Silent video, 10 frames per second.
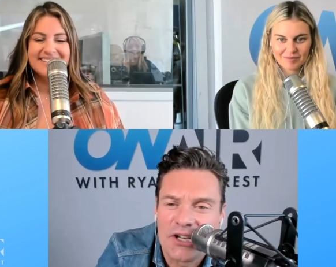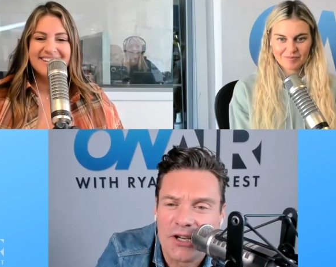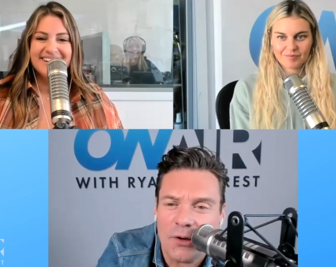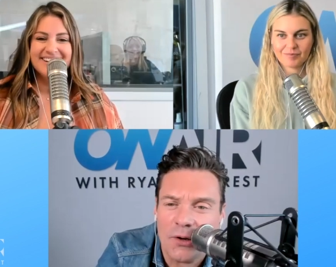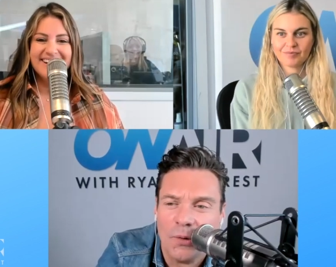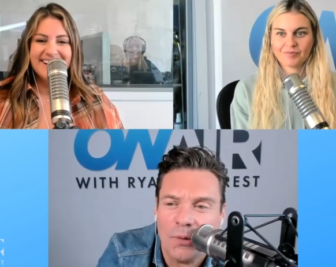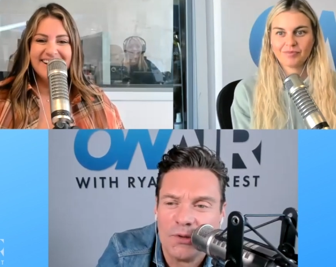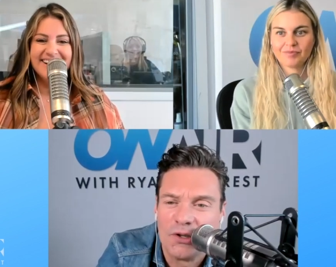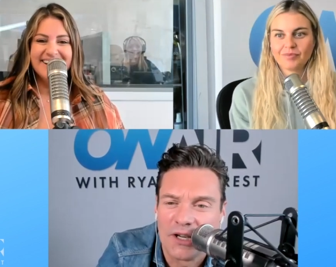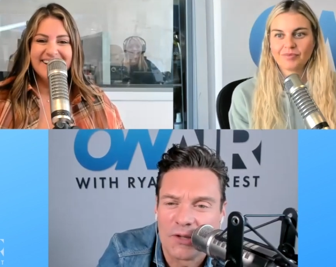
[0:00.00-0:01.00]
Speaker 1: to you, "Do
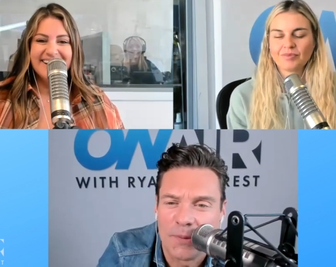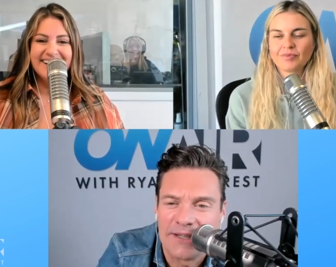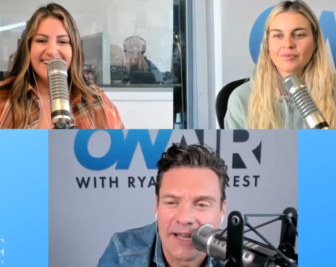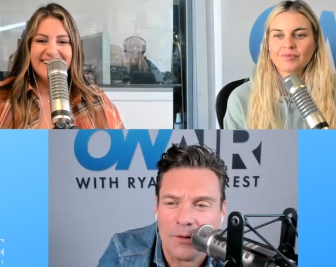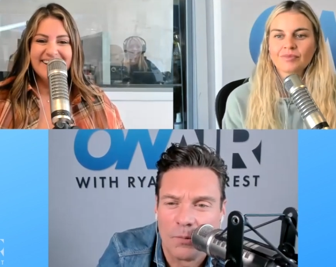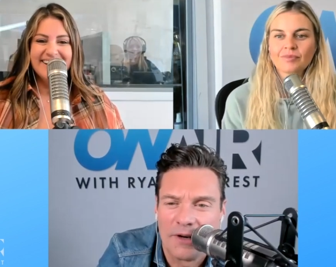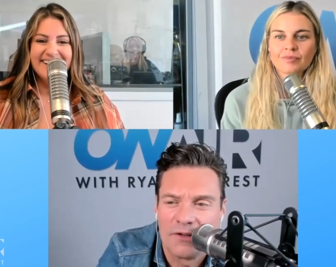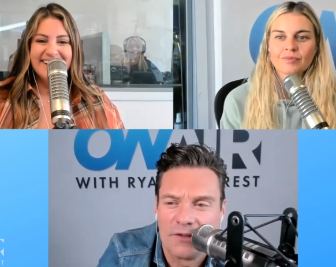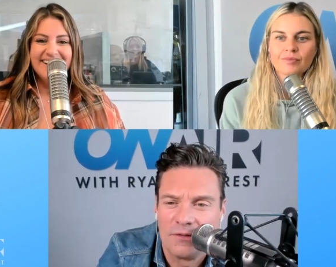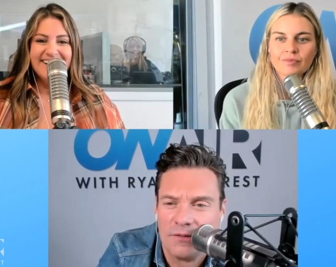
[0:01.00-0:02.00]
you get a spray tan?" What did
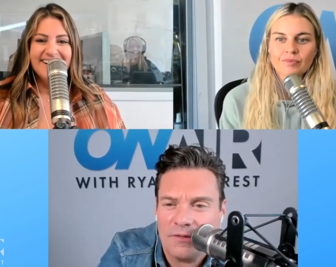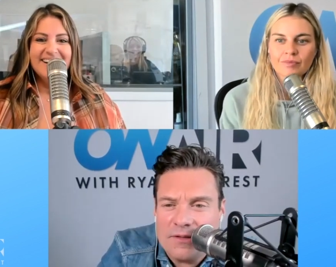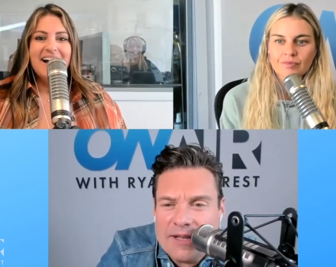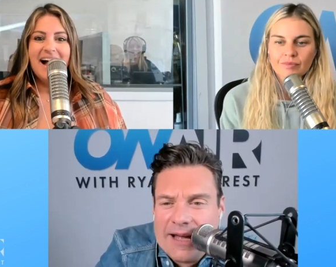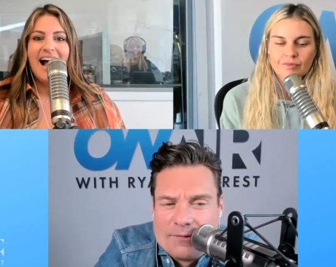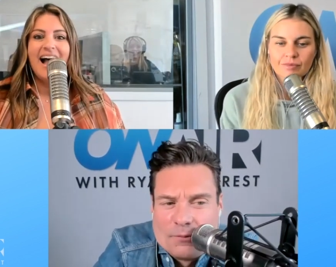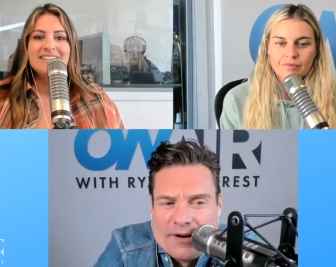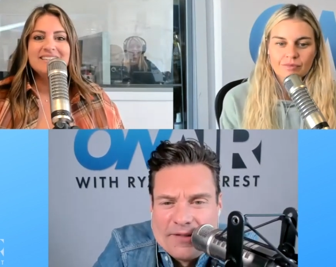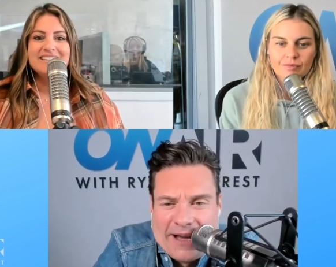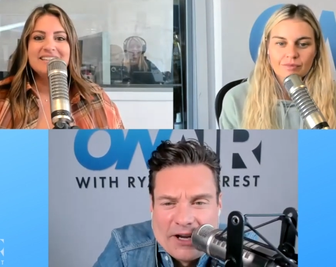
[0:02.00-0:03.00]
that? Where did
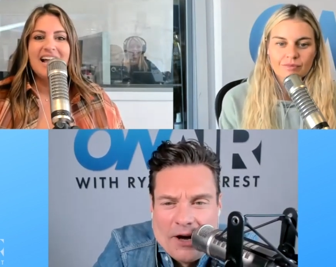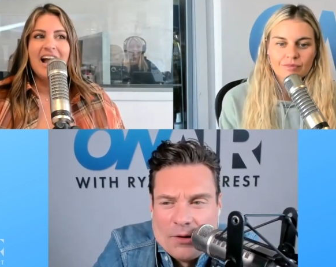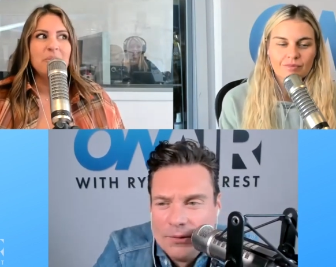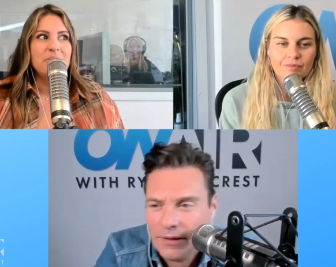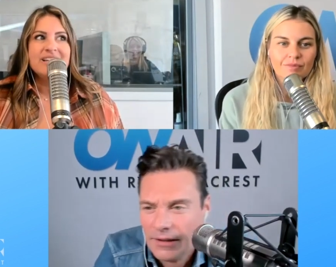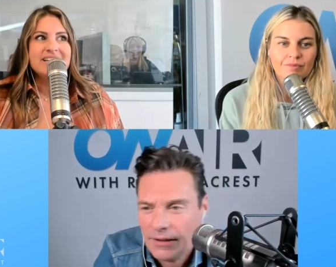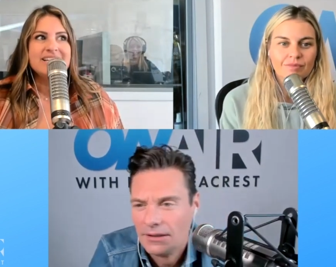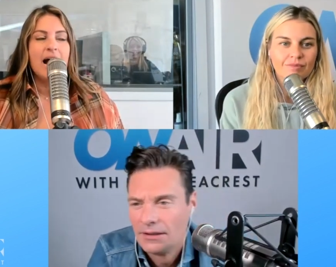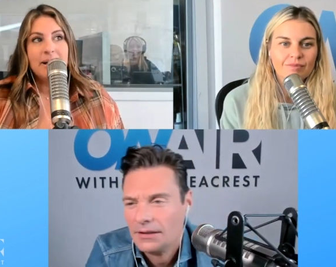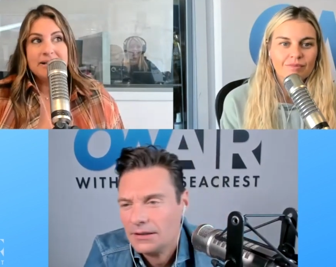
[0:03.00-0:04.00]
I, that go?
Speaker 2: I really,
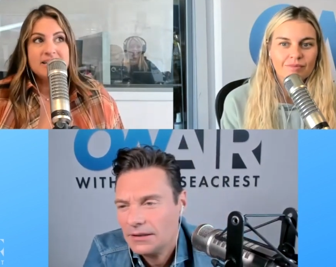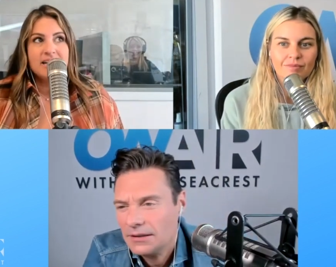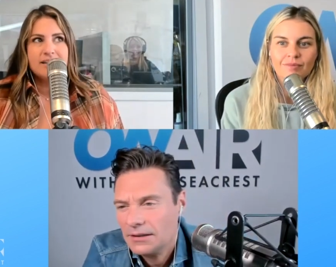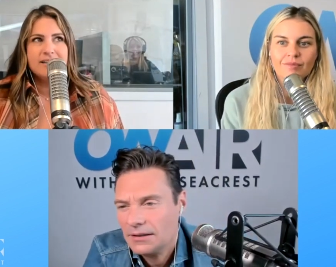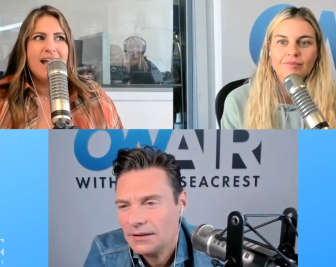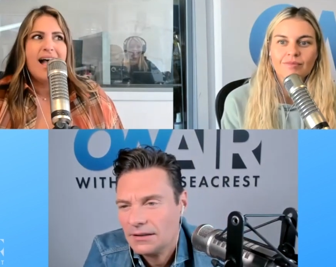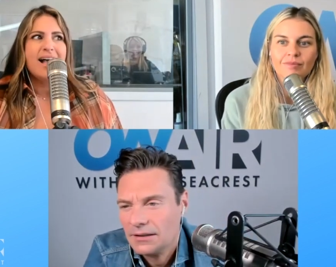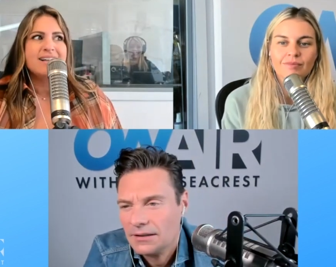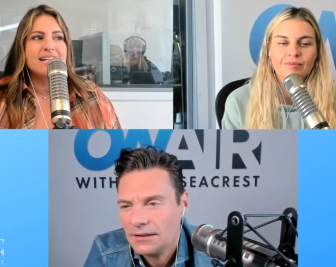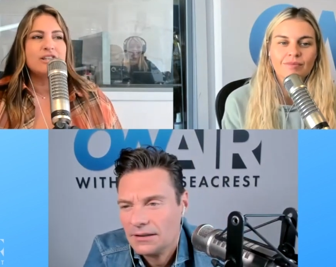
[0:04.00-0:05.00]
I said yeah
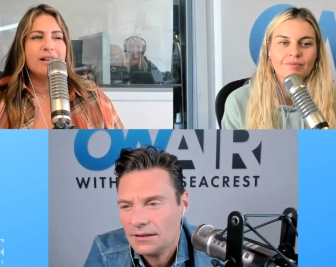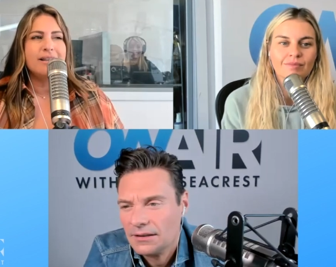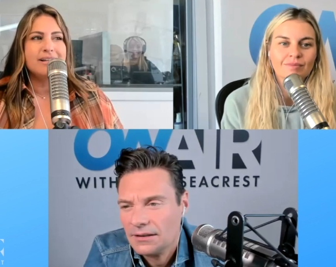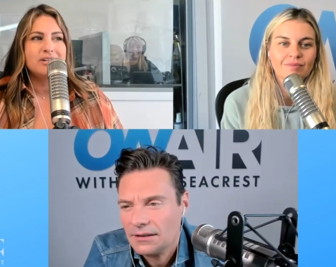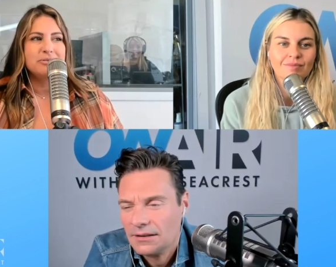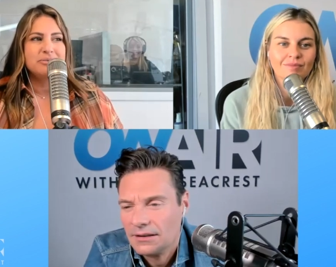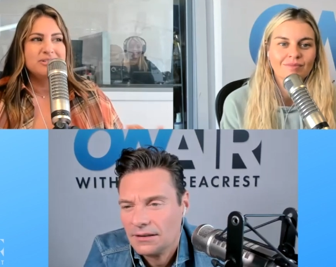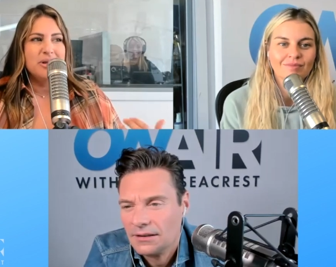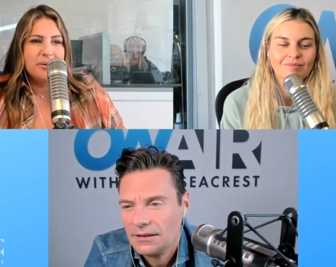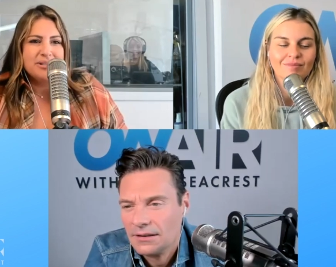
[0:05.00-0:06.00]
because I thought like she was
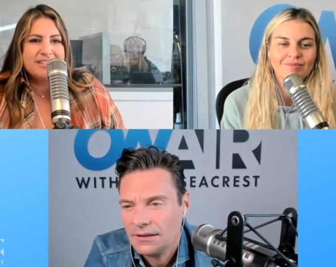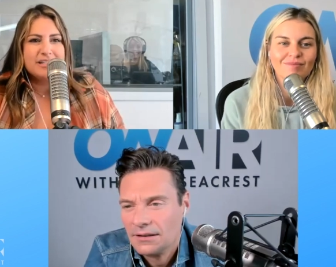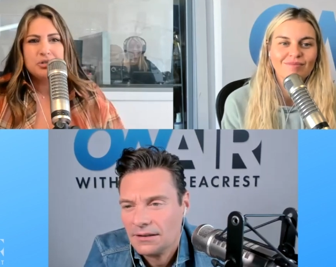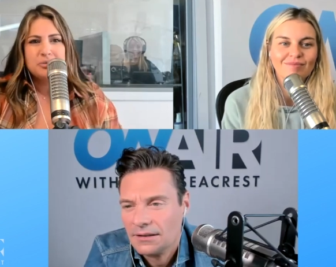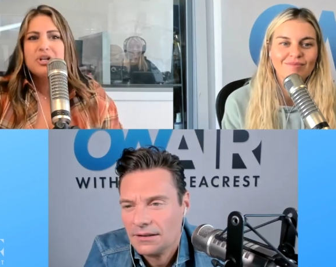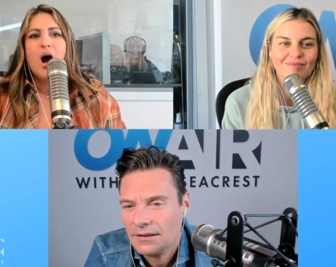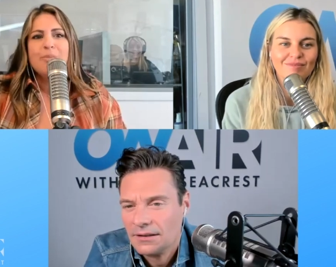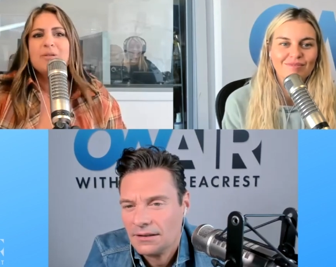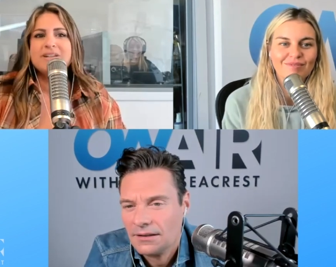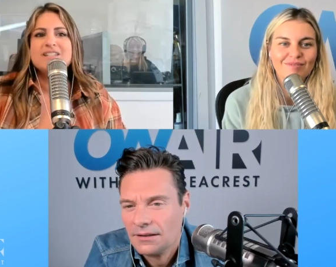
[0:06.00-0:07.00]
noticed that she was
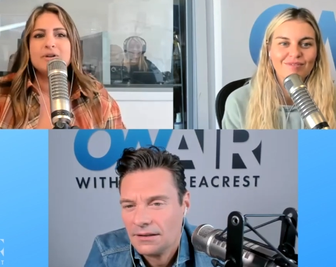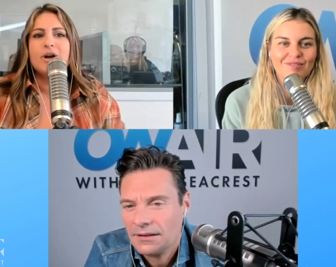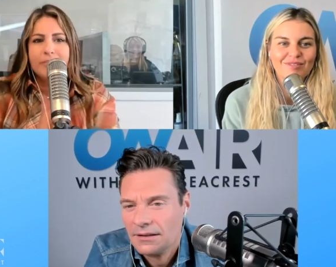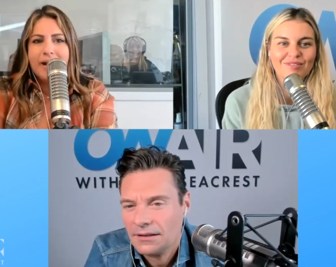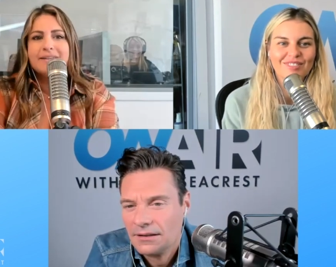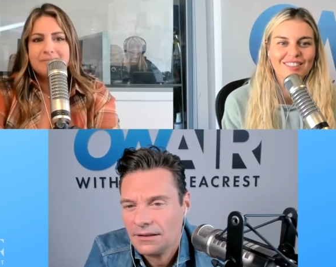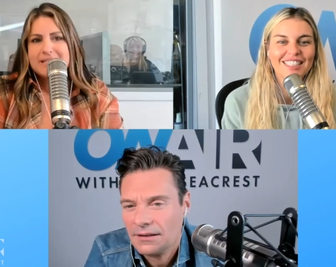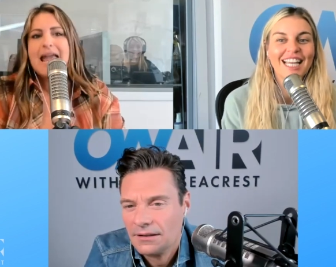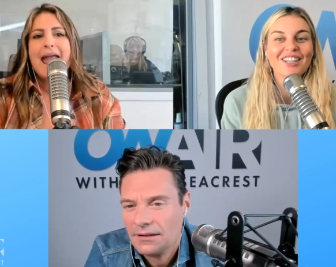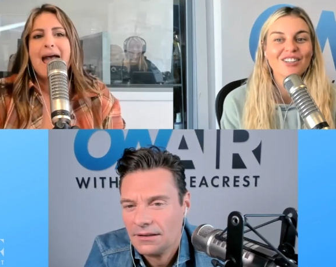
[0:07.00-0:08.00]
complimenting me on my
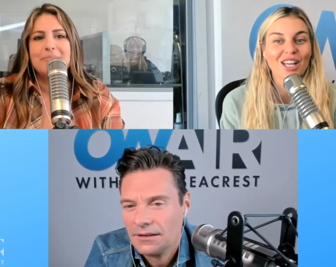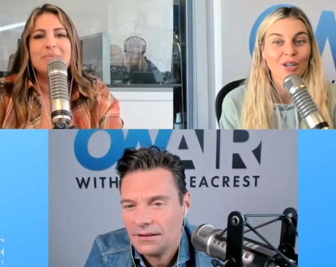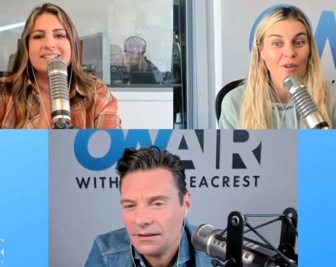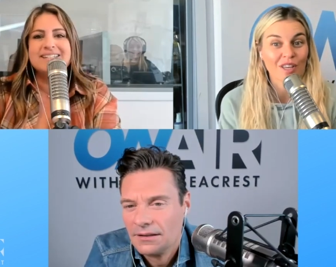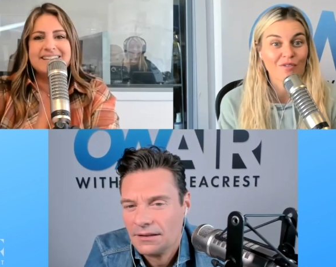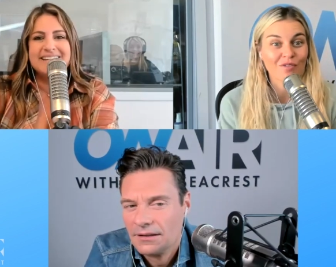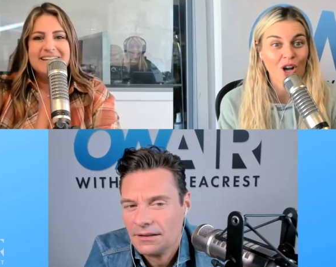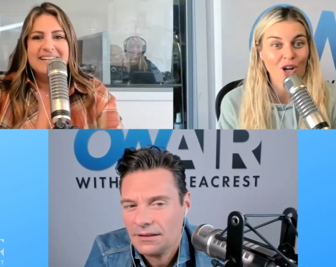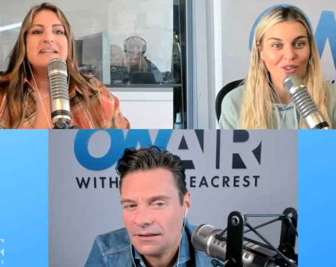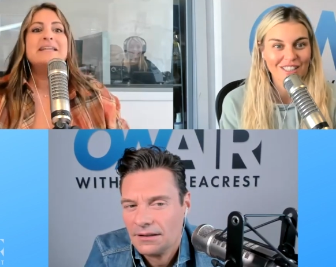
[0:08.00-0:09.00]
tan. Yeah, you're like basically. info.